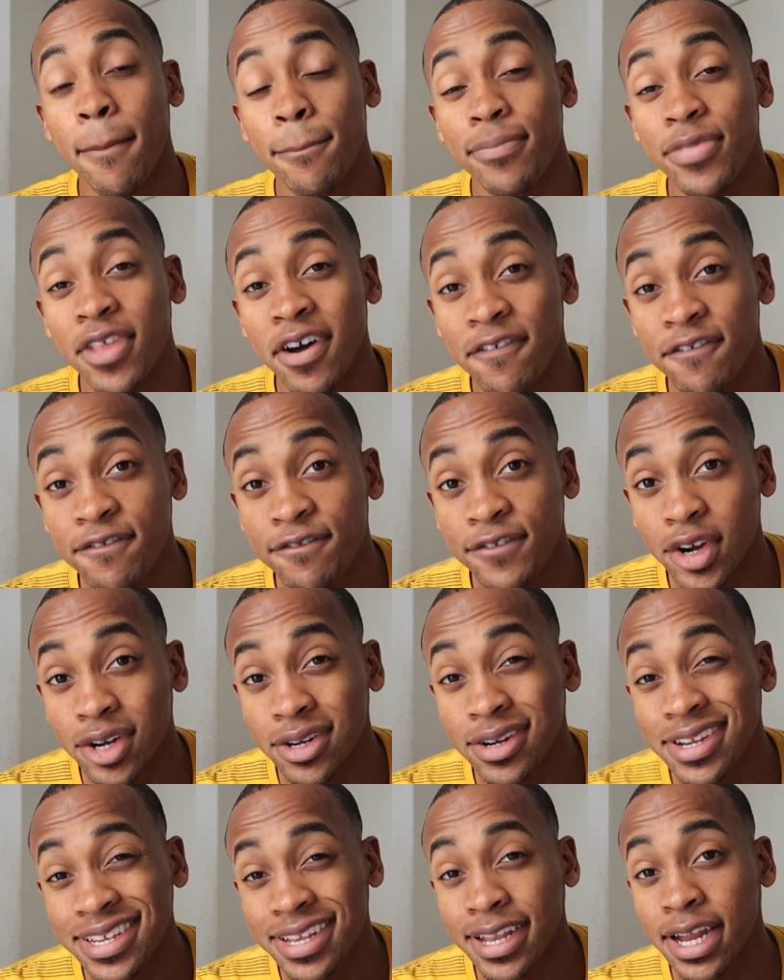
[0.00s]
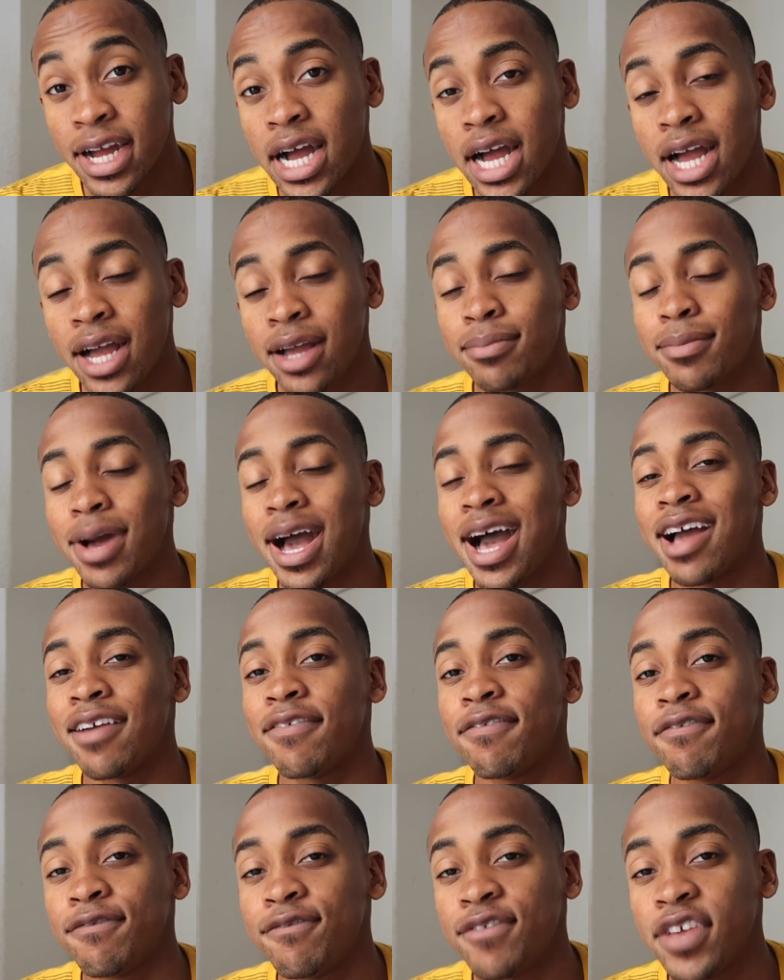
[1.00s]
the first time I
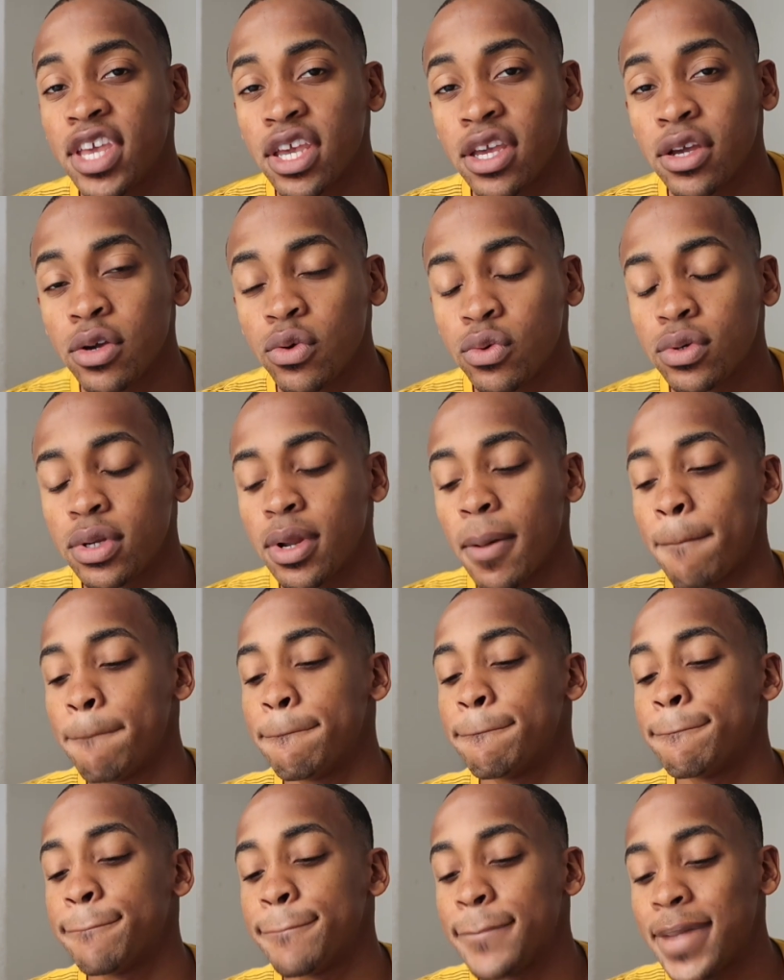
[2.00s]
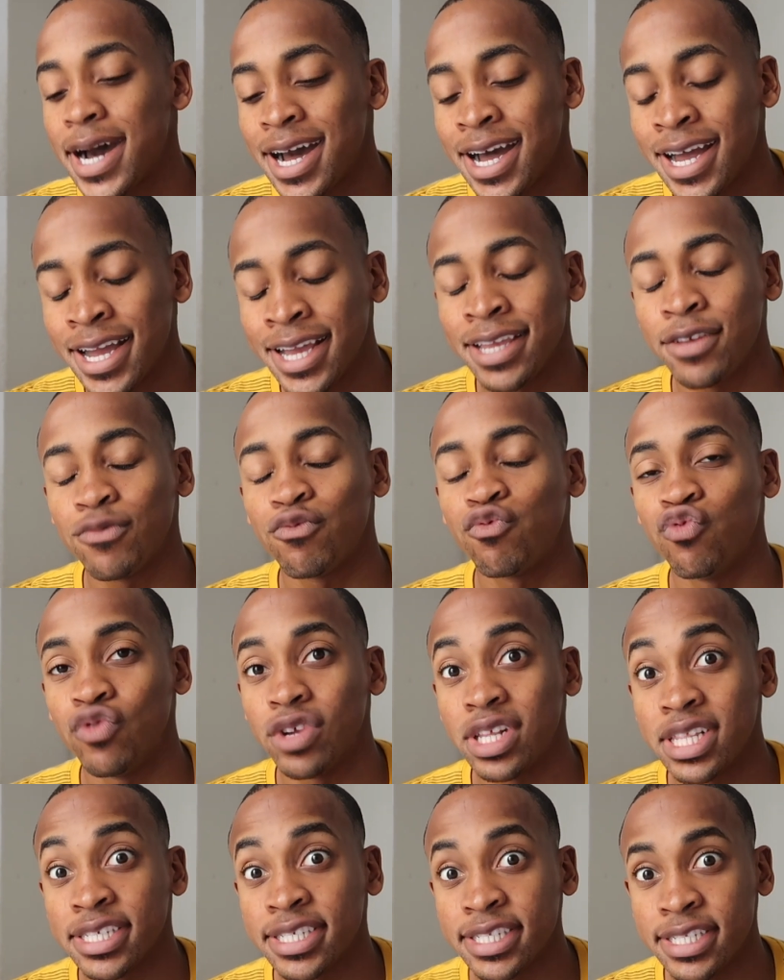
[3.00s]
failed my
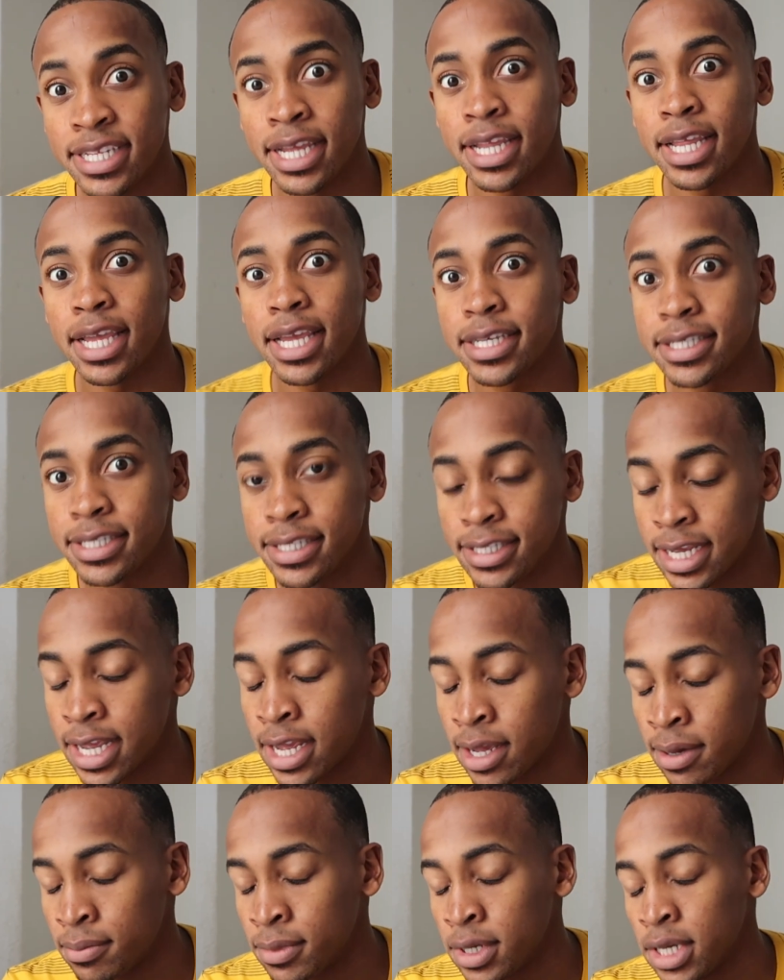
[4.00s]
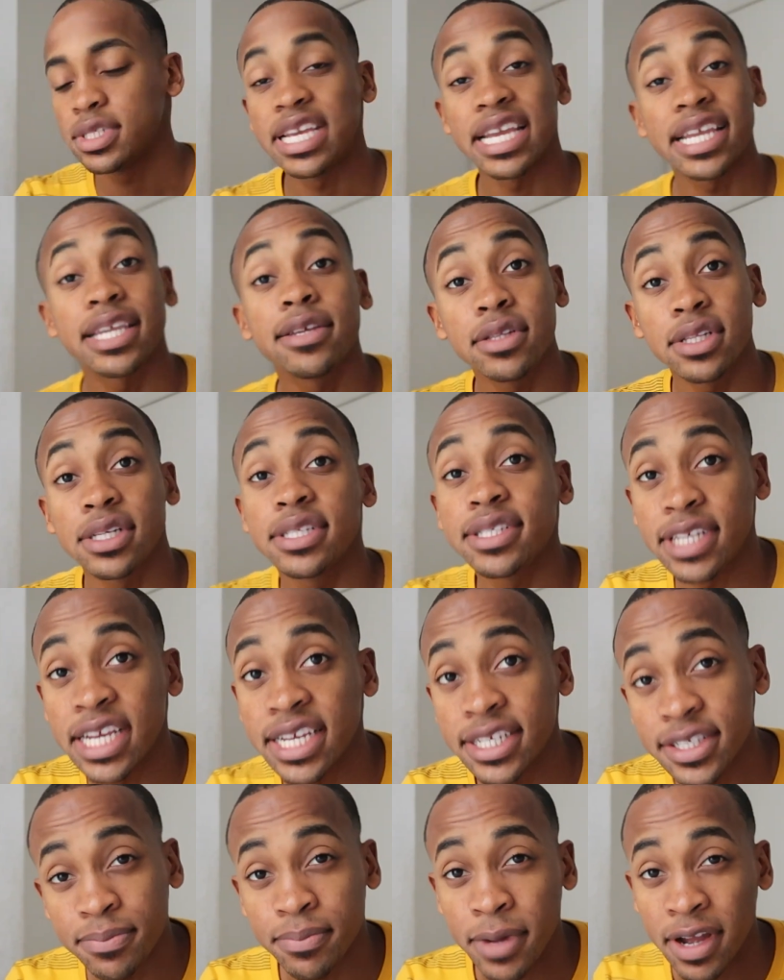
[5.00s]
real estate exam. Taking the
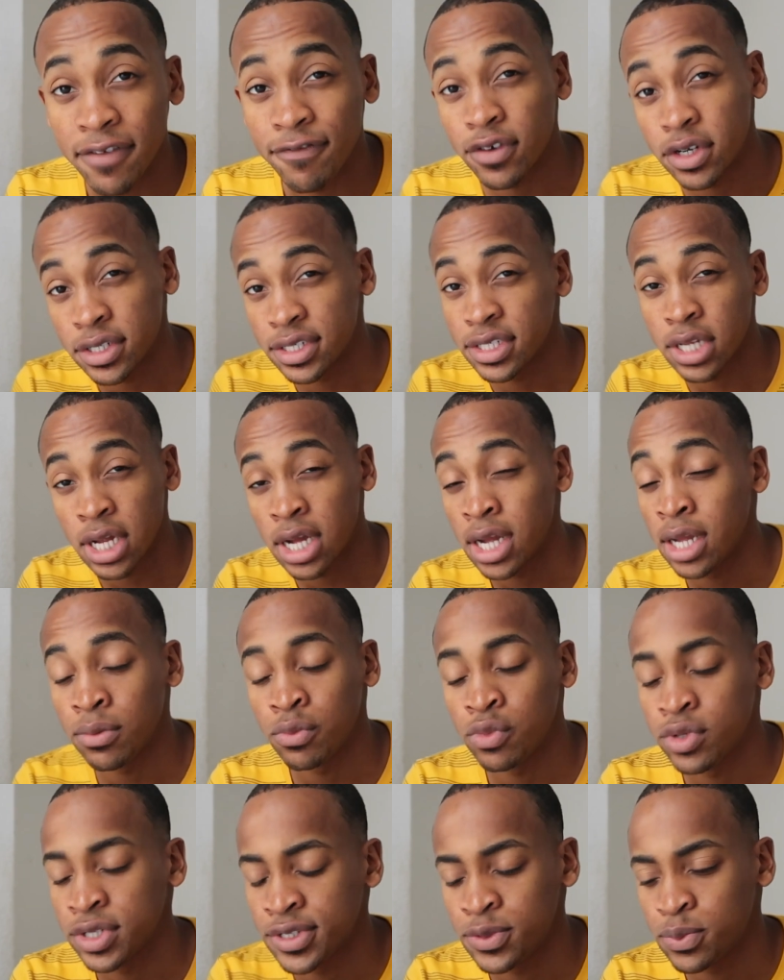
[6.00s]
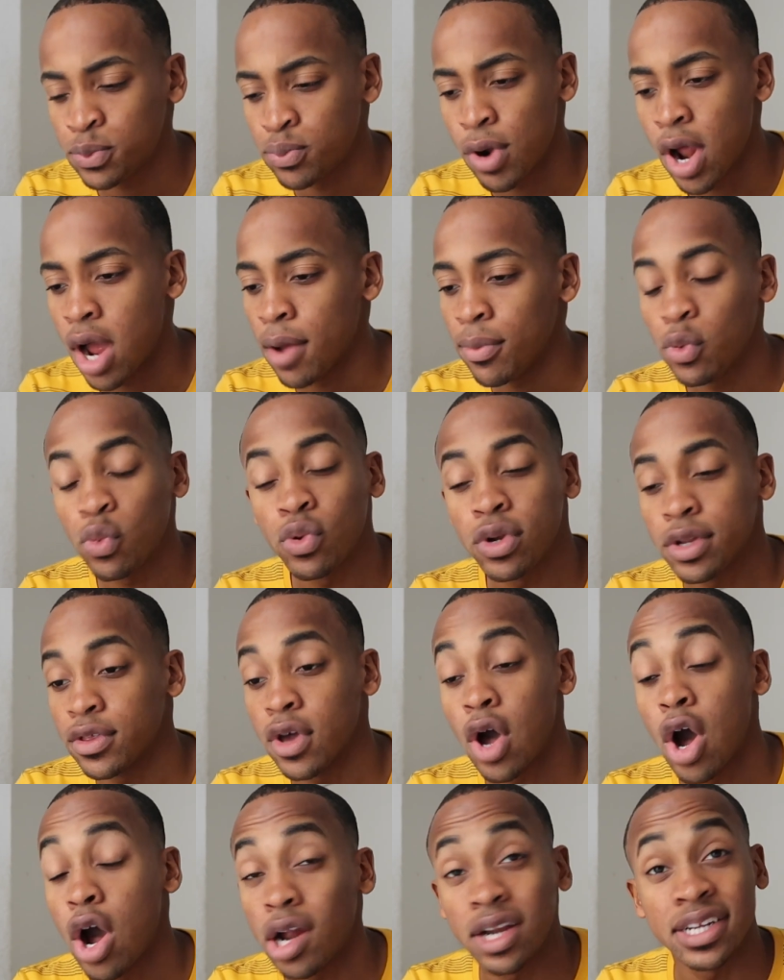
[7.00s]
test my first time was probably one of
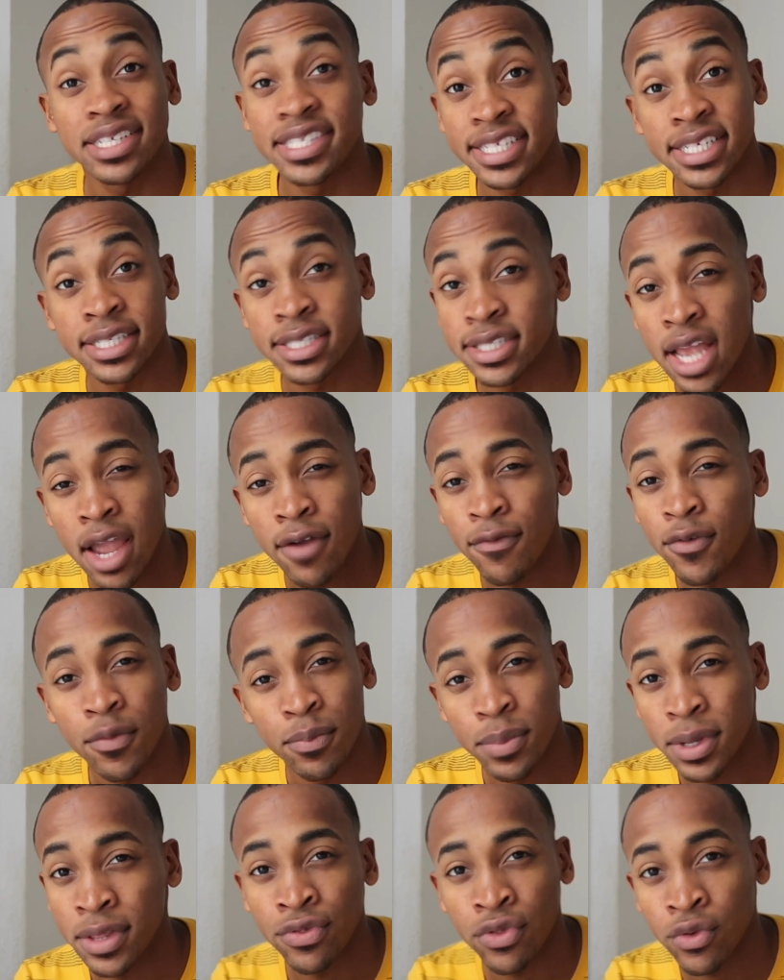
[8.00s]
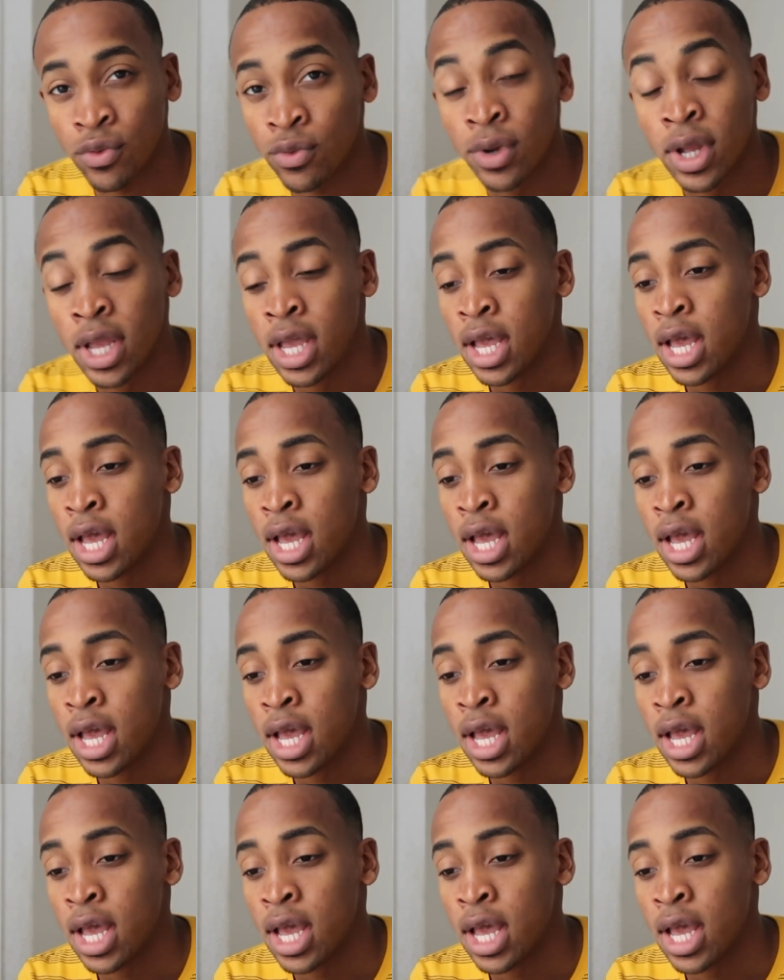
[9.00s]
the hardest things I've ever been through.